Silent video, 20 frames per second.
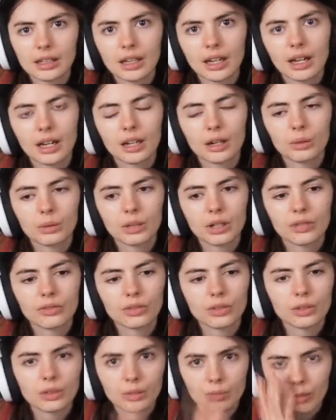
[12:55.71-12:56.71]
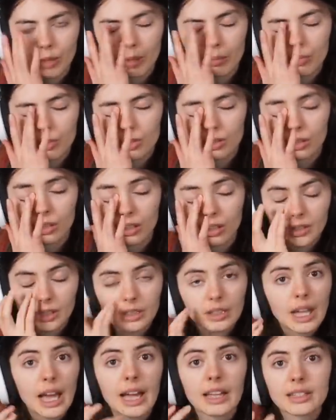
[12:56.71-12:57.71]
guy or whatever, the mobster,
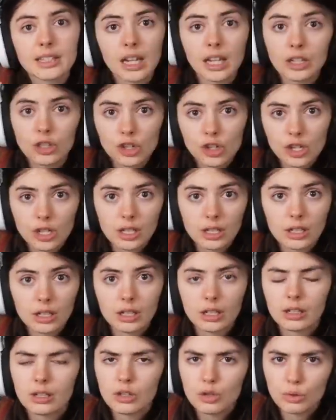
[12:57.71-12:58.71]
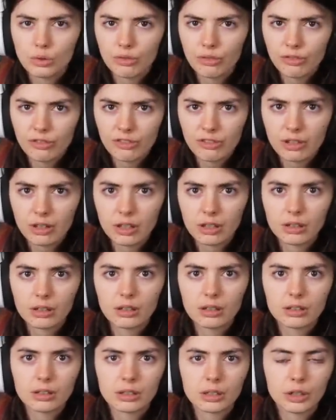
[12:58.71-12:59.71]
and that tension, and you could
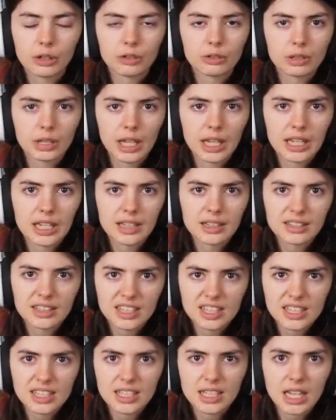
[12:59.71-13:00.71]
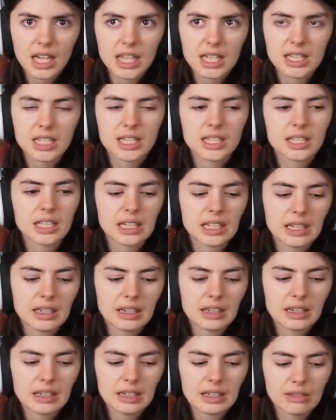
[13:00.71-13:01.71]
feel her like disgust
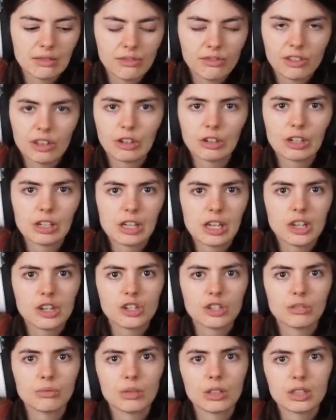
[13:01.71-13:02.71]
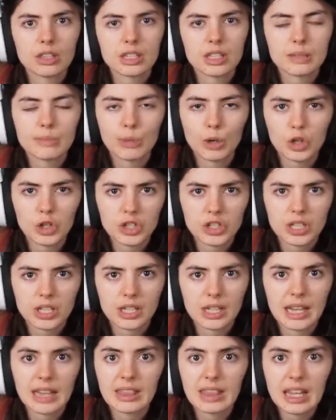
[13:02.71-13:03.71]
and infuriation with this
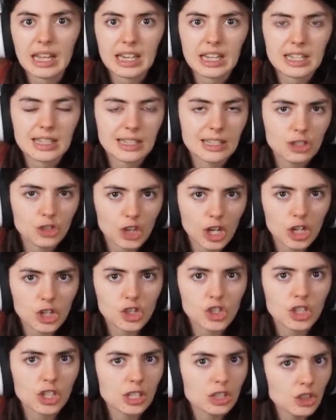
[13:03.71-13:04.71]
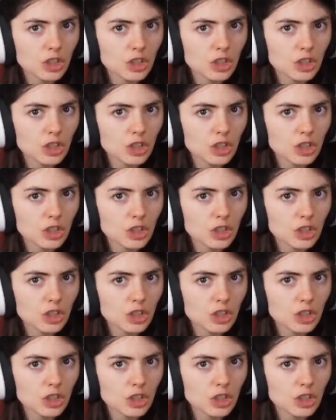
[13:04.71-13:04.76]
person, and then his suggestion